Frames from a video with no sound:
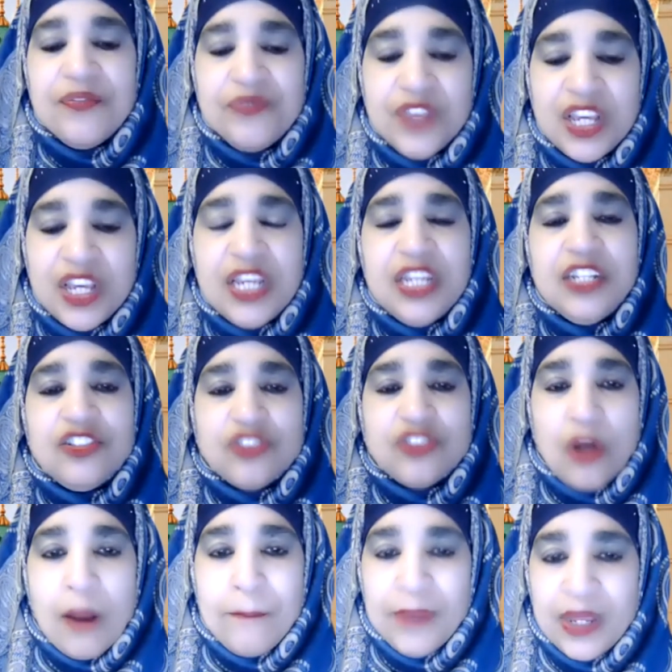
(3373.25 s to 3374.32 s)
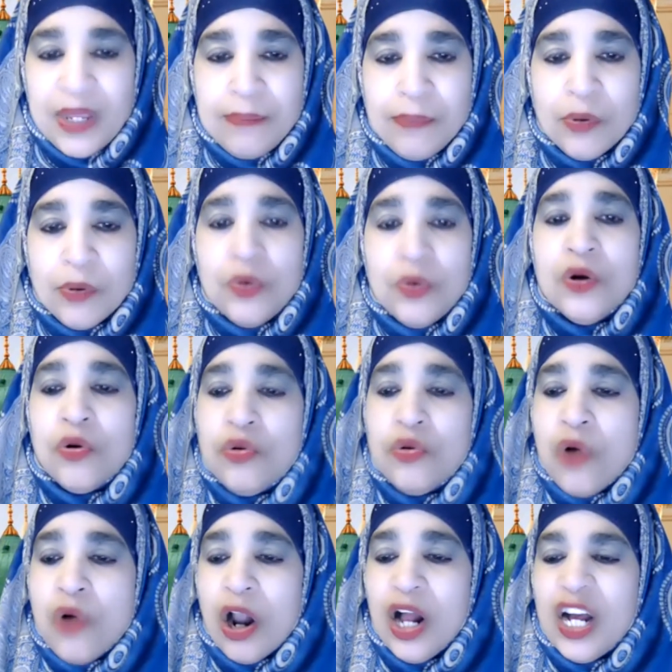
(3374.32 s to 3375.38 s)
these are people
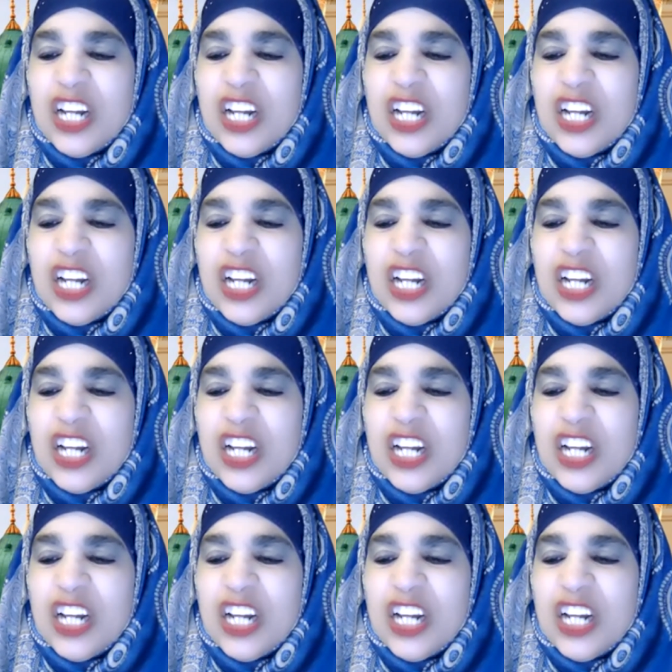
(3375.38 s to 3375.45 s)
who are